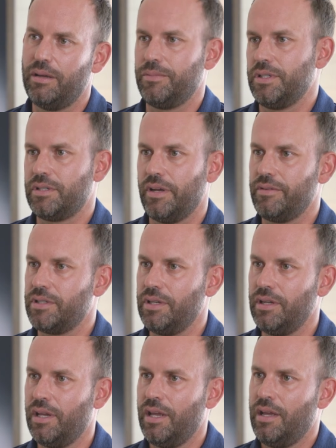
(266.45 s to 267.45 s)
Just
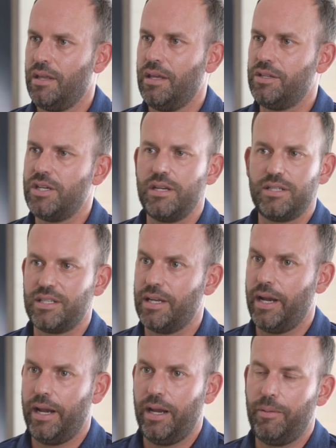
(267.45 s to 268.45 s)
obviously, that changes the
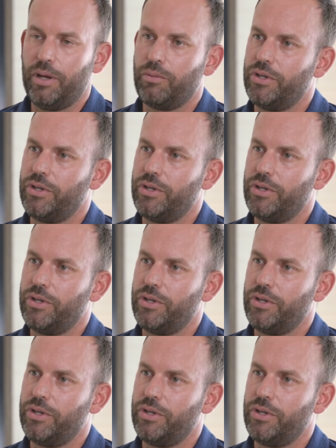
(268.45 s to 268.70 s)
dynamic